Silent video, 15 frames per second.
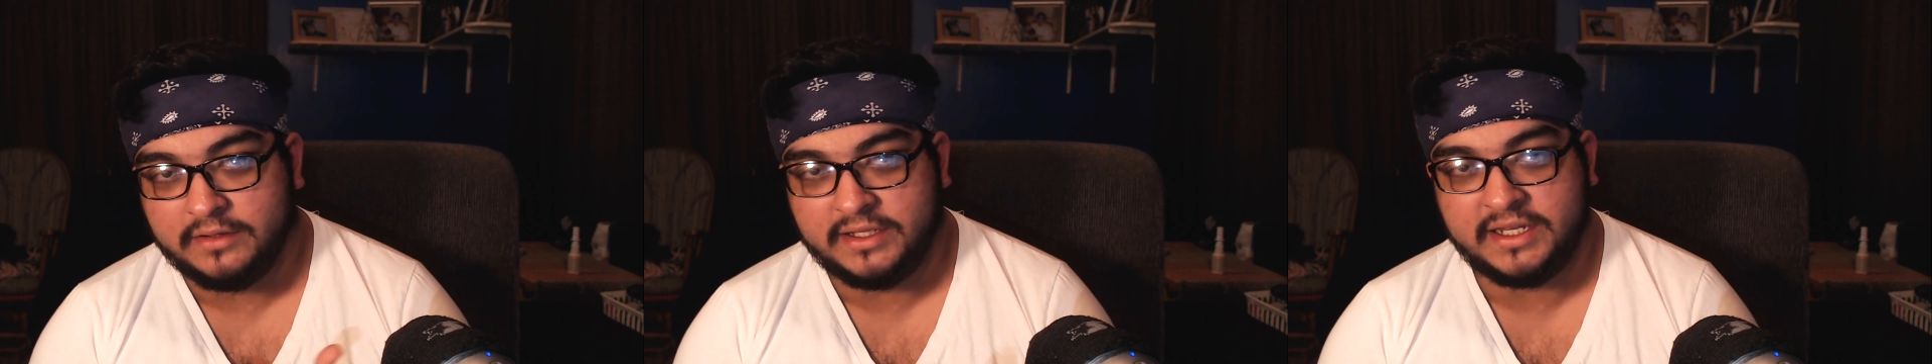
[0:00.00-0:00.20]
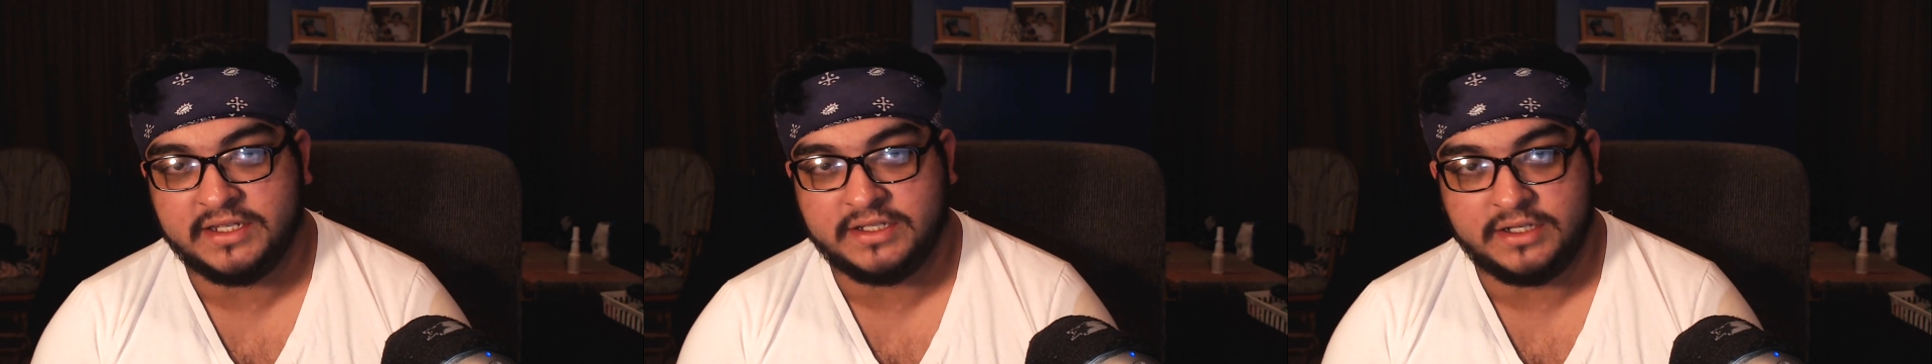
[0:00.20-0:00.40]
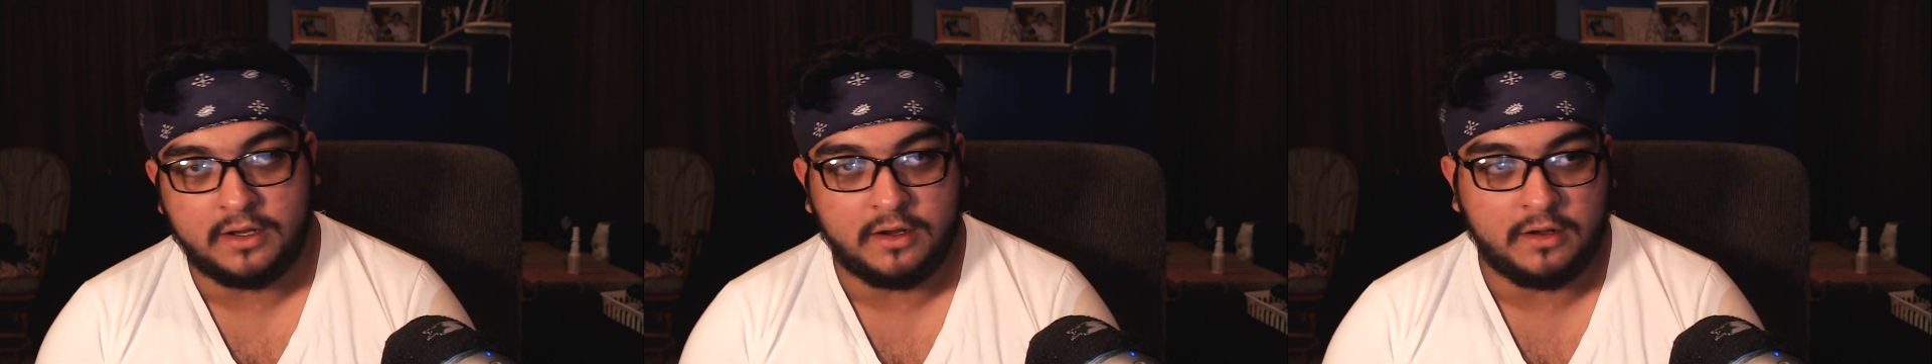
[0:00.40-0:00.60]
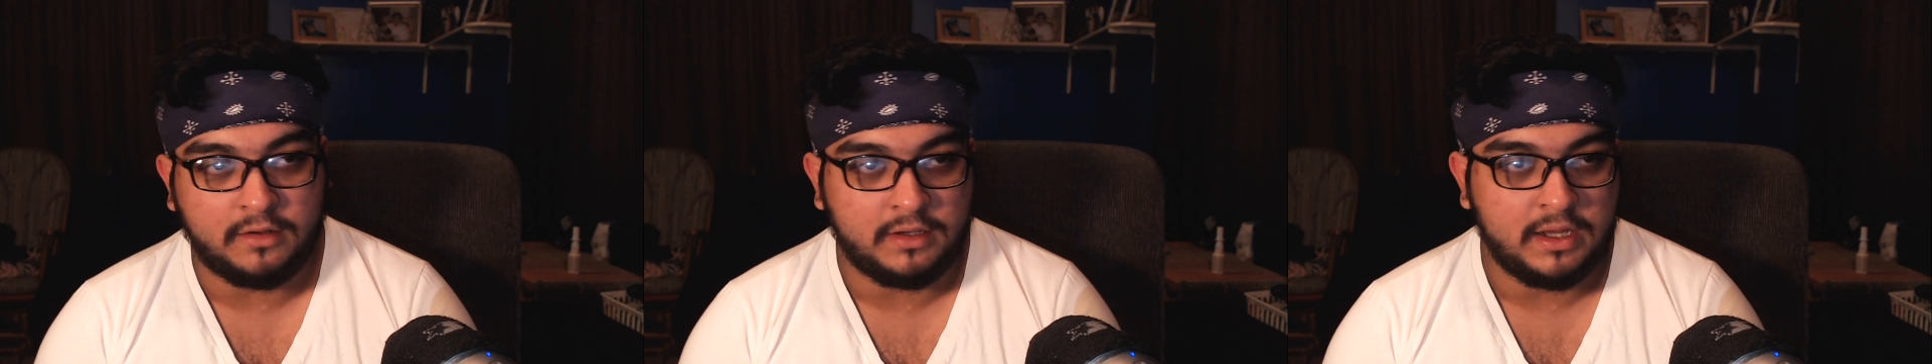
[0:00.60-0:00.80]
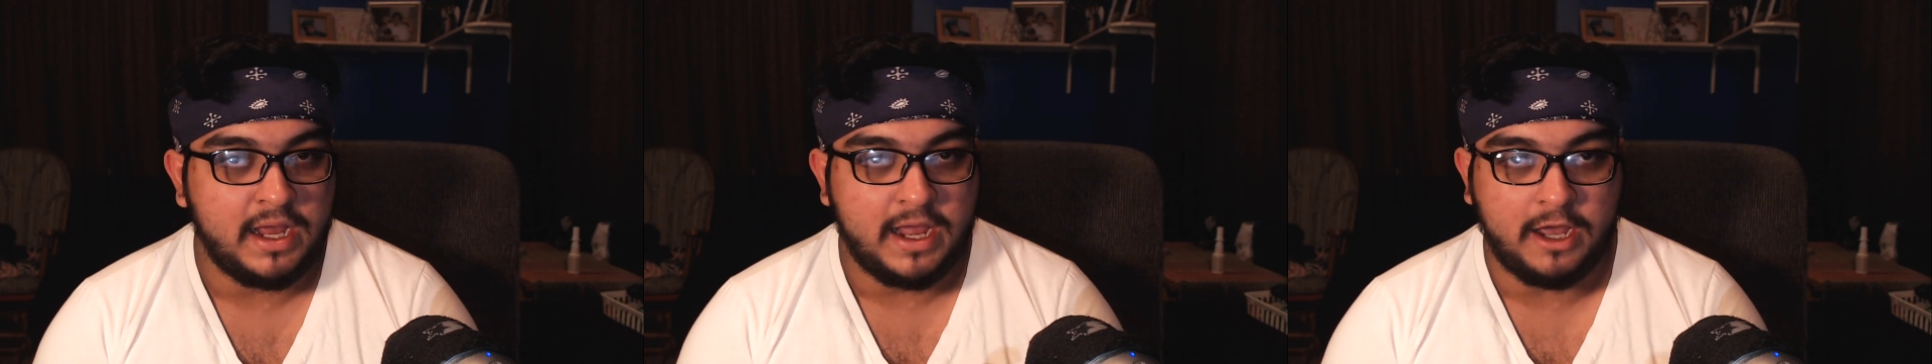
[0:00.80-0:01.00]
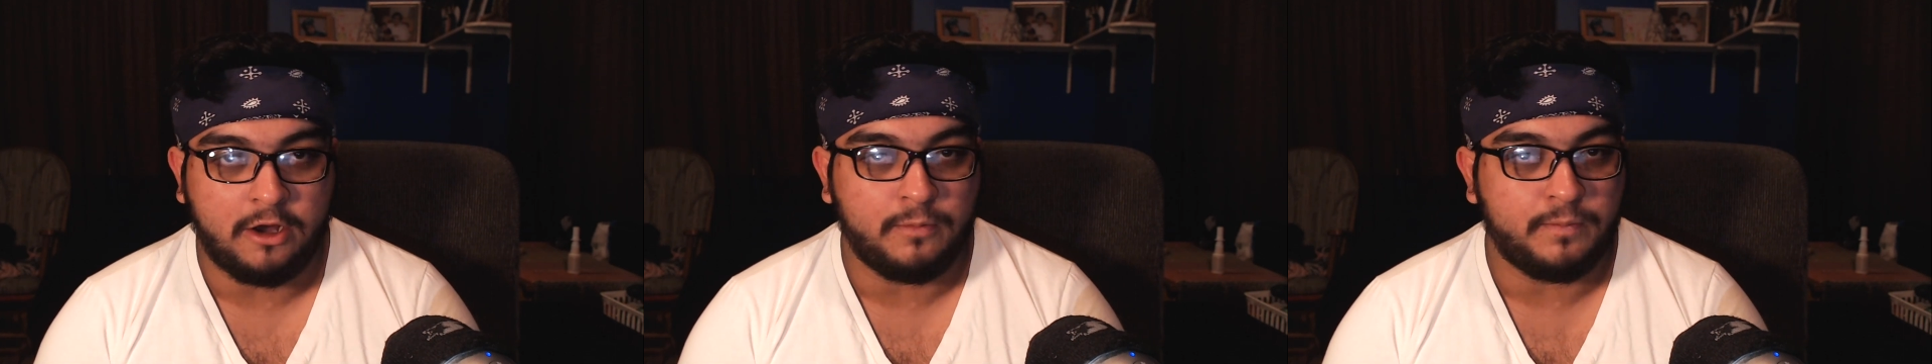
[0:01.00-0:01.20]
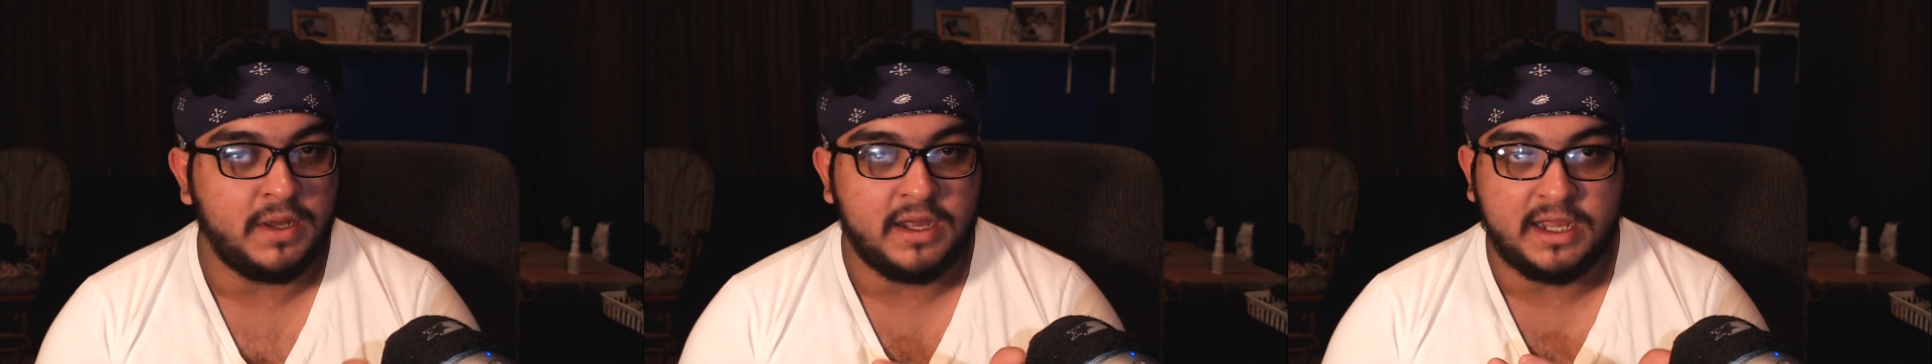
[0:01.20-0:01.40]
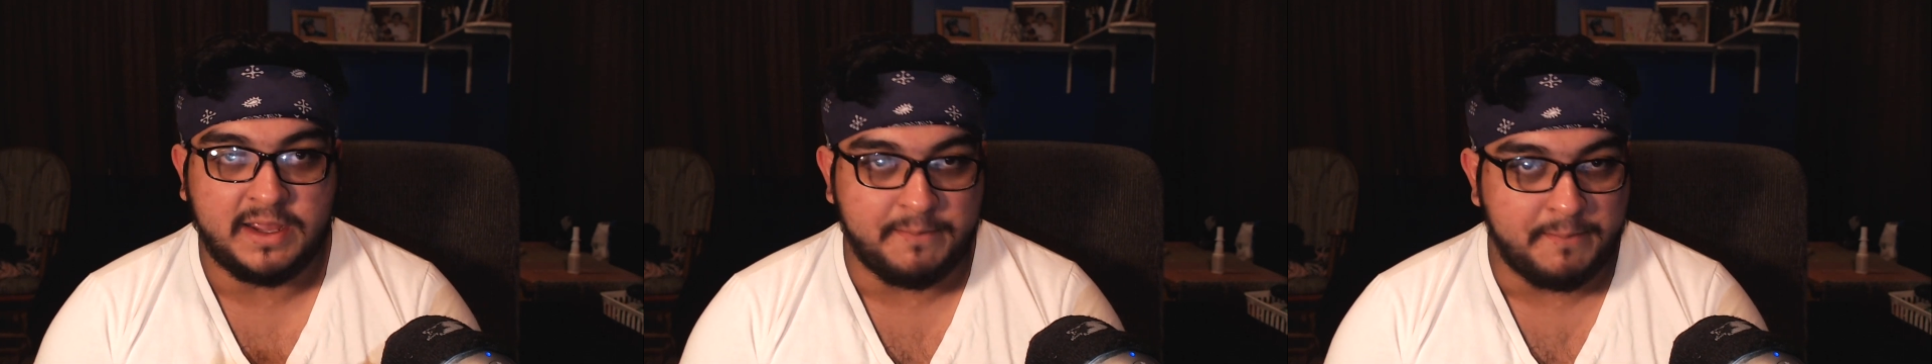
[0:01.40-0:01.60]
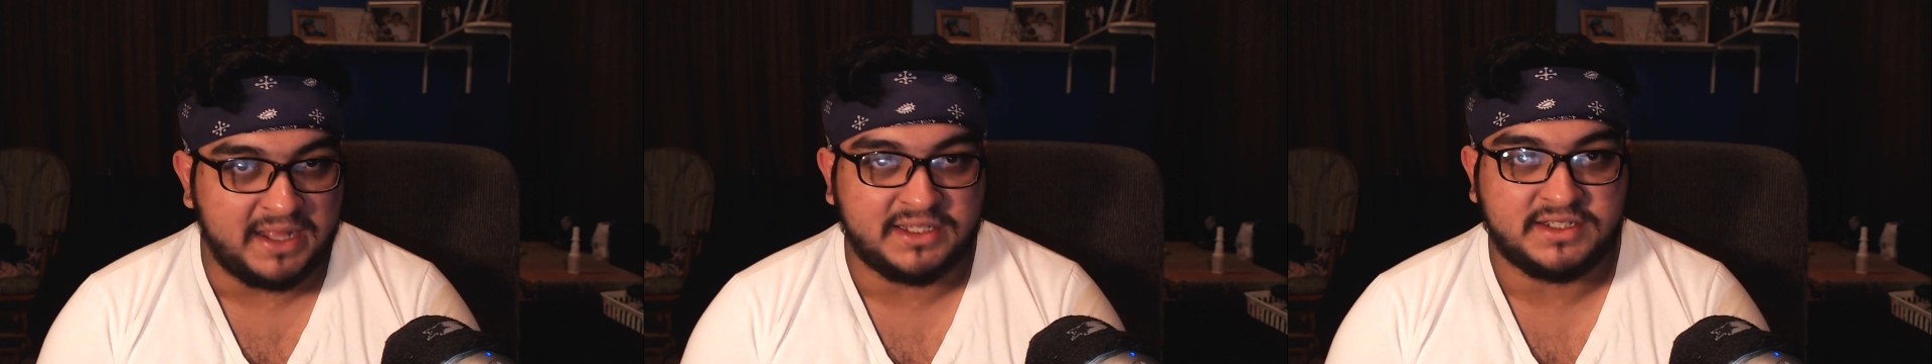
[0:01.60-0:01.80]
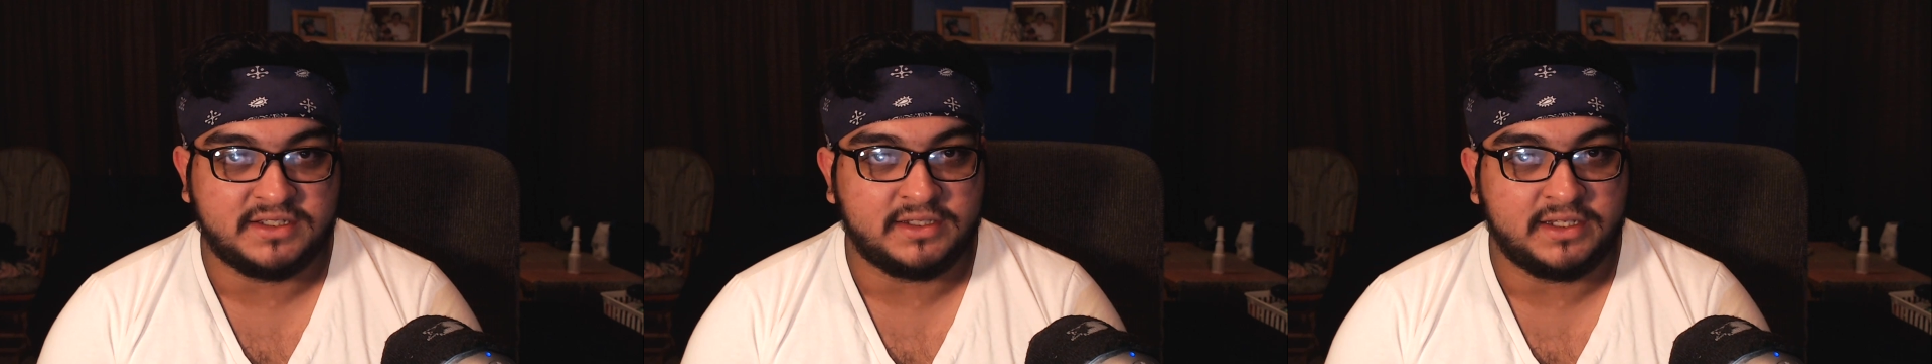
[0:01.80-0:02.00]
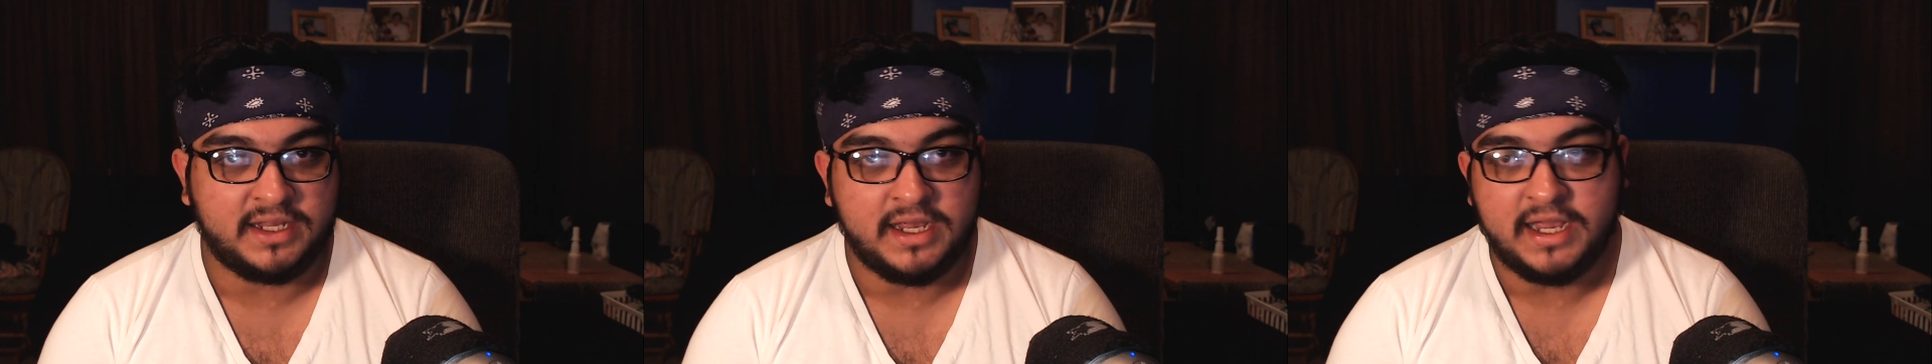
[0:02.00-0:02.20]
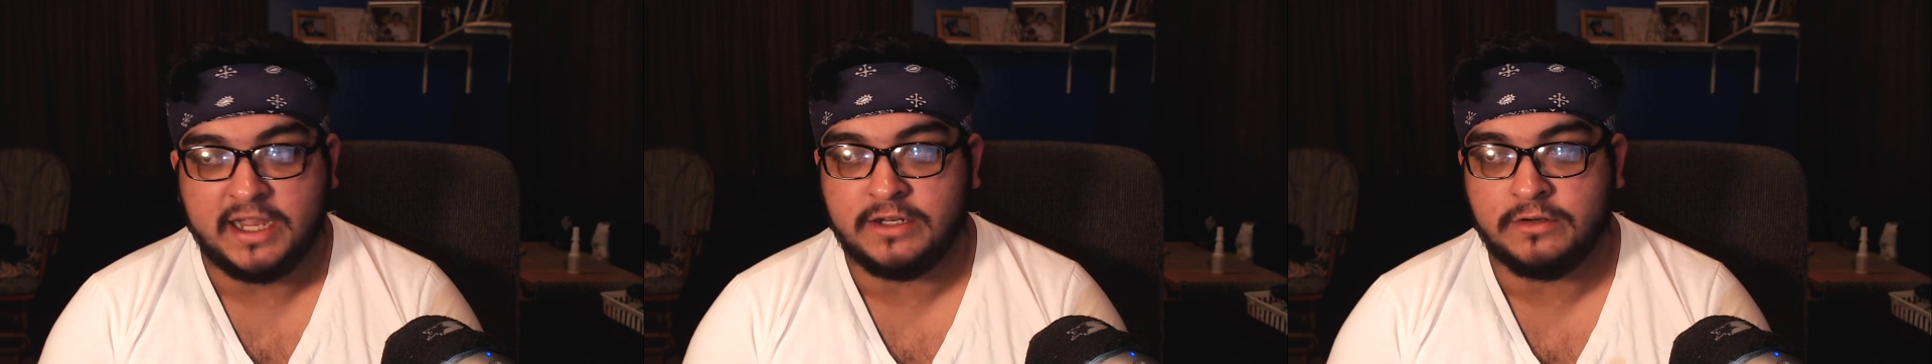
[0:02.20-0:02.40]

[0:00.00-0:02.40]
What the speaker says: these all help immensely